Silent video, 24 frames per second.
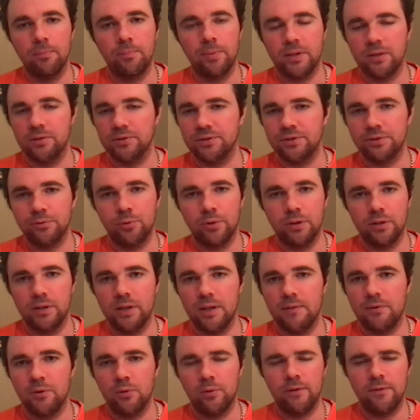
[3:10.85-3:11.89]
but you still want to
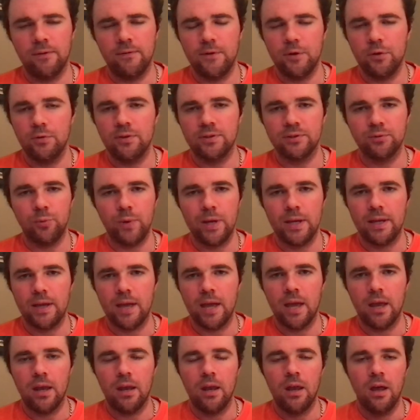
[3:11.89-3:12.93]
leave your review this
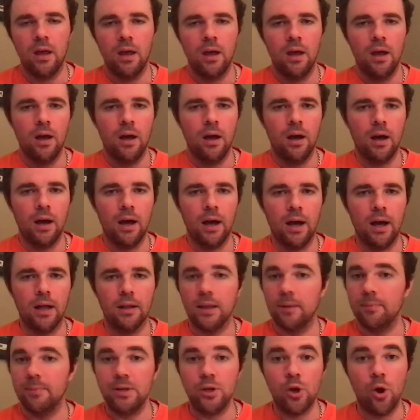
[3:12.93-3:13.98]
weekend,
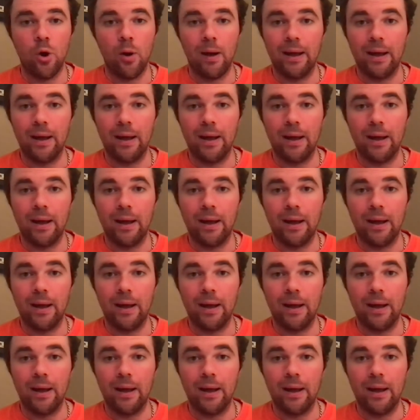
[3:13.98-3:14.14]
let me know.